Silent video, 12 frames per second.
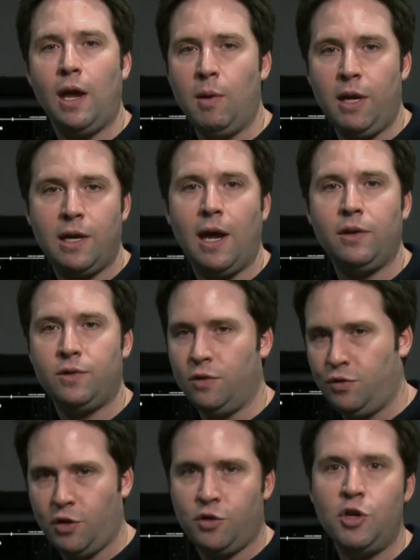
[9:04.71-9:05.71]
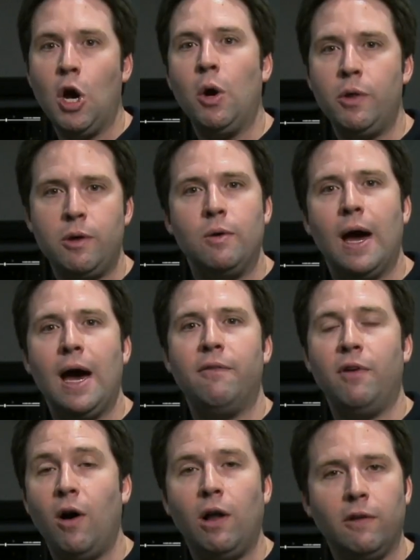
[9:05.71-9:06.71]
in many cases. Just know that you
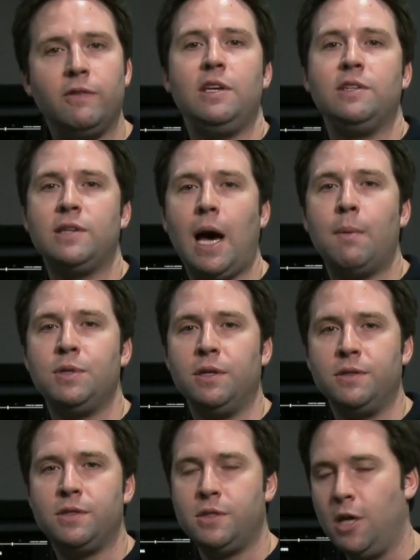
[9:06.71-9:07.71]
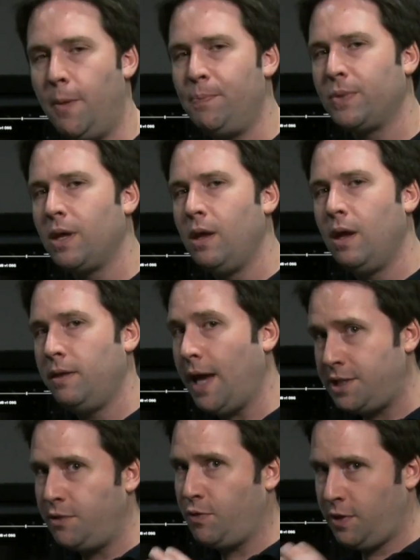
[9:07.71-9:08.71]
have all of these options. So
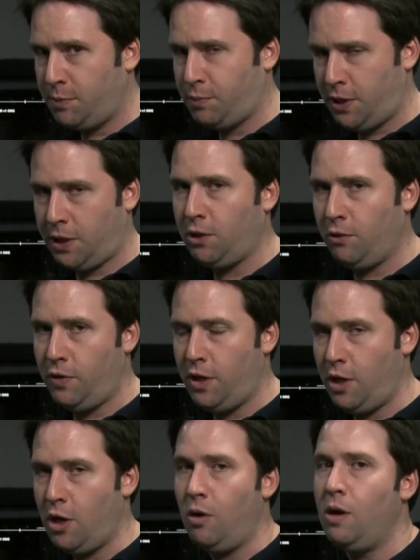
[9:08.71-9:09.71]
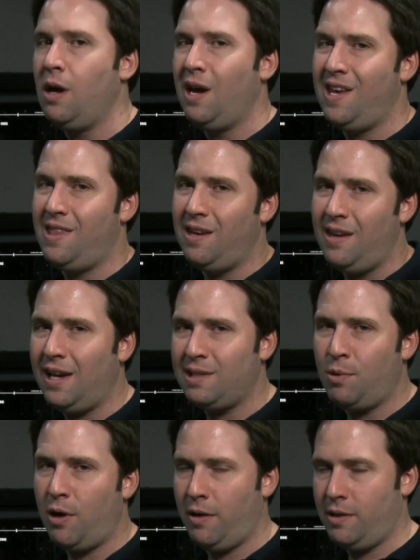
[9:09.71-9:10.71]
that's it for this particular video. In the next
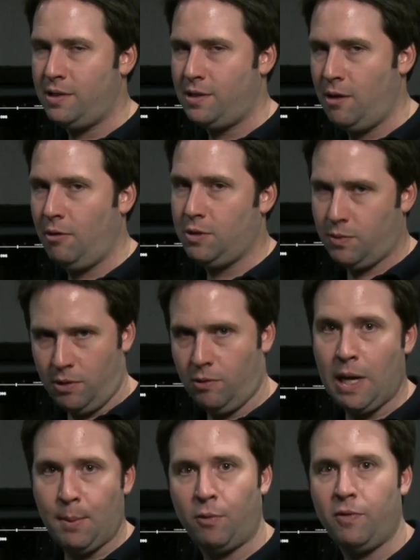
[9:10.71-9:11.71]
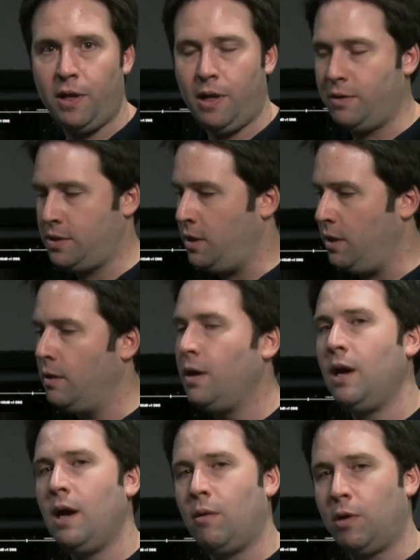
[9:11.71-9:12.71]
part of this series, we're going to do a couple of videos here.
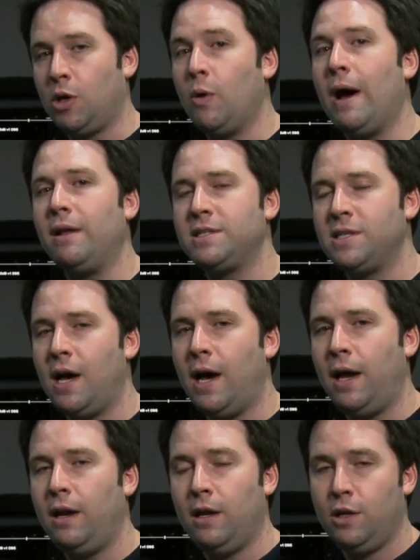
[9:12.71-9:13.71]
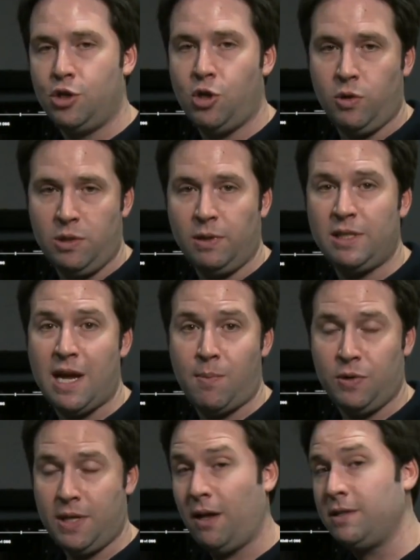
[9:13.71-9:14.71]
I'm going to go outside, show some
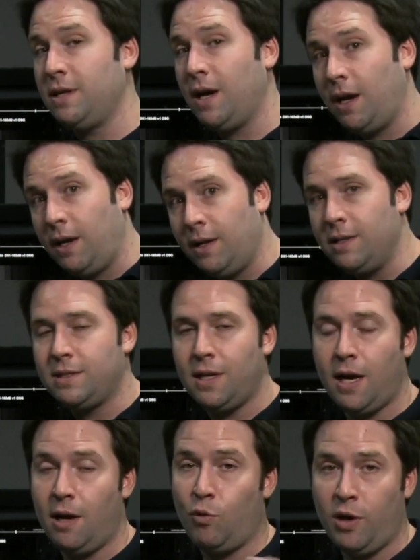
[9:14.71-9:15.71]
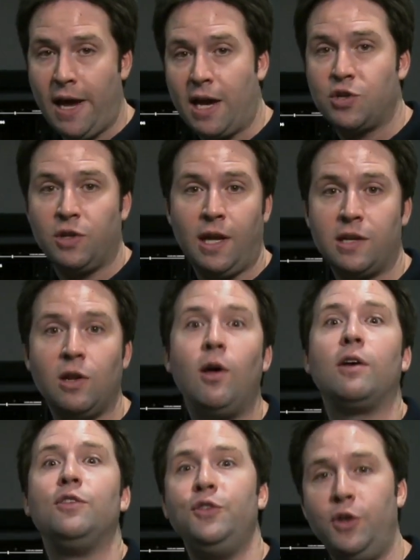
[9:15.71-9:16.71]
examples outside and inside of what actually
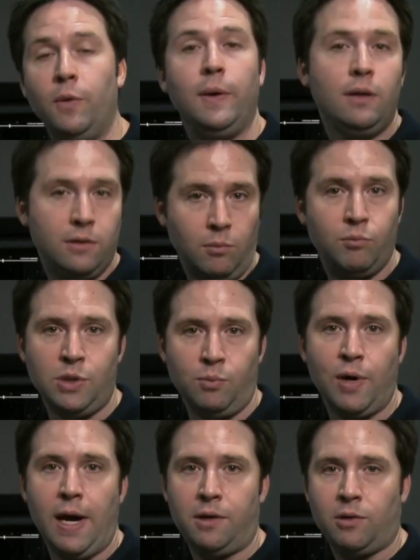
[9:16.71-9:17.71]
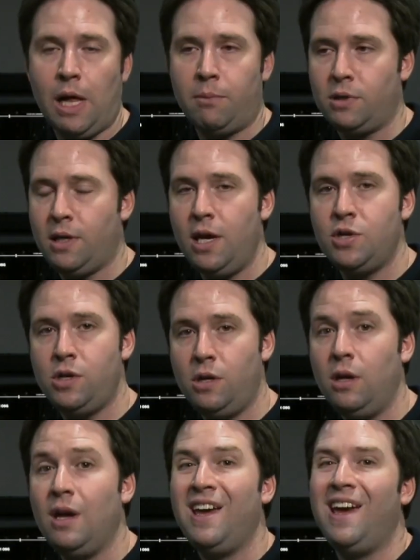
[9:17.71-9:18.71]
S-Log is doing, some, some practical application.
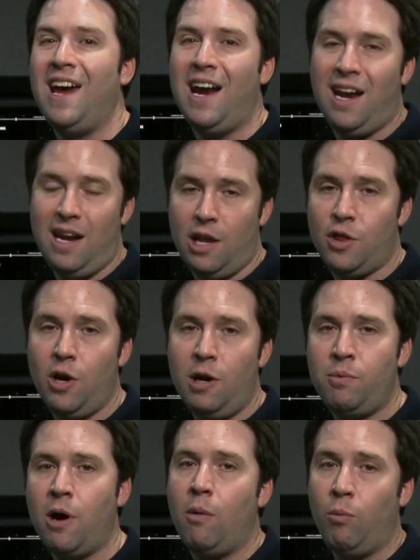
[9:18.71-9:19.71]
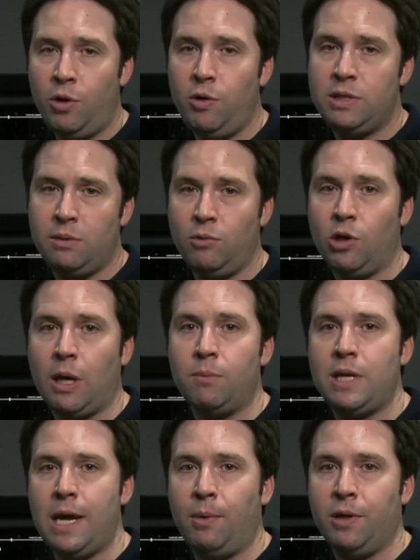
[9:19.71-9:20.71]
And in the third part, we'll do some lookup
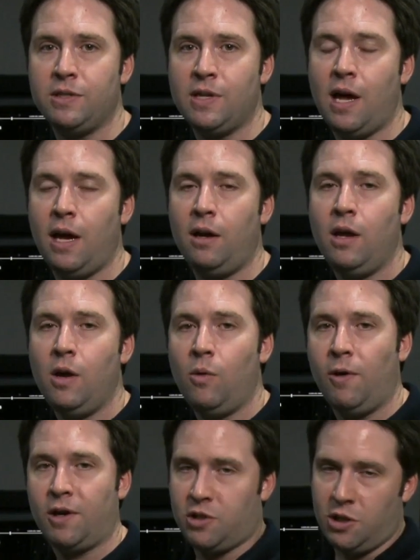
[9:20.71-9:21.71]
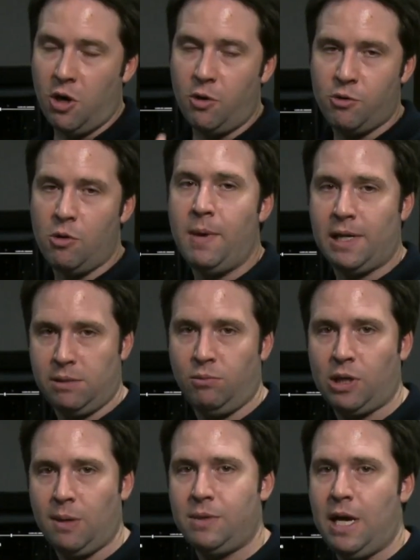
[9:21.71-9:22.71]
table design. We'll actually go through and make some
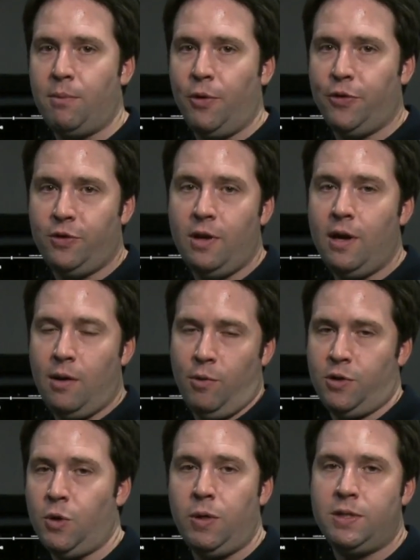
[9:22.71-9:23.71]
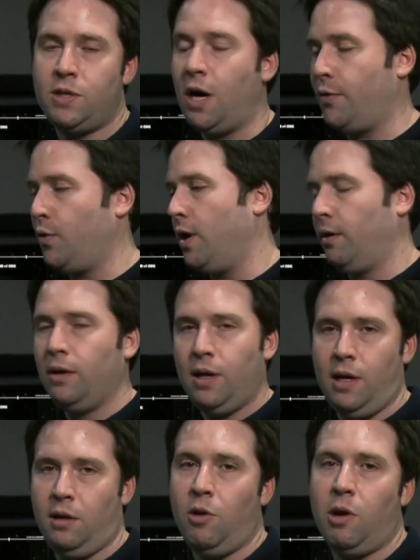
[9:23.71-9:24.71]
lookup tables with Sony's software
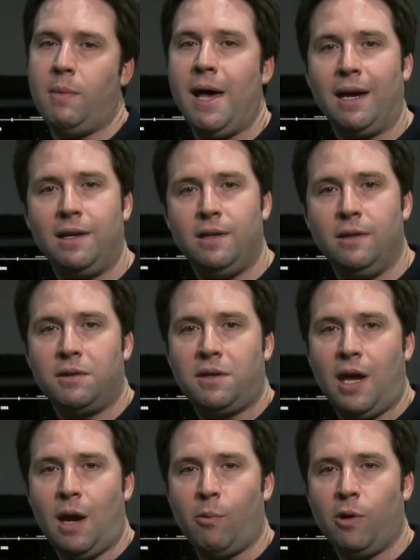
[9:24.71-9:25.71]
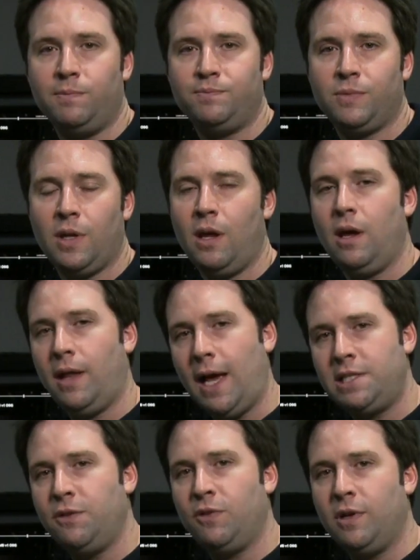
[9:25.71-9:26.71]
and load it back into the camera.
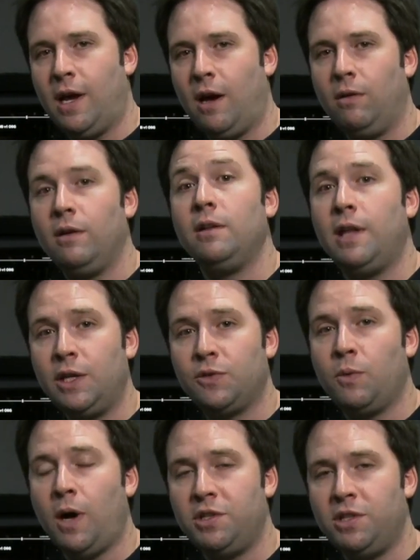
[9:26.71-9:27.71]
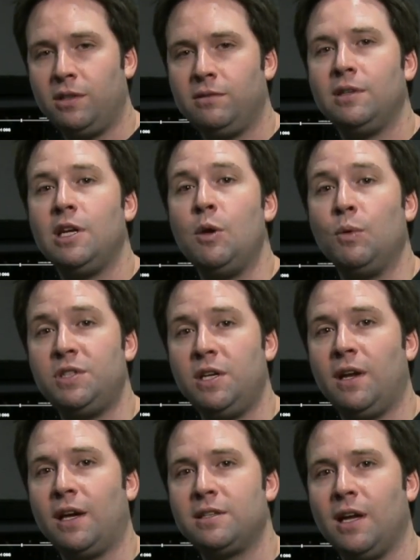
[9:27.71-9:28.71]
That's it for now. Thanks for watching, and we'll see
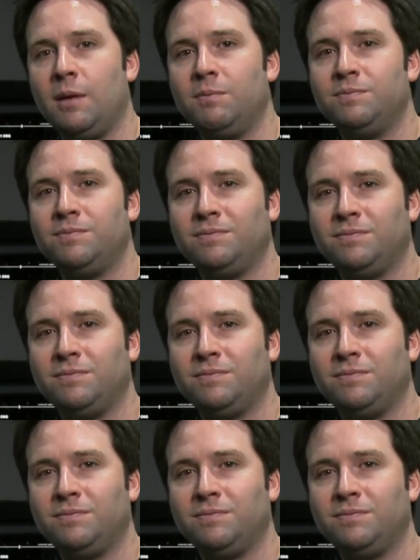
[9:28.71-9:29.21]
you next time.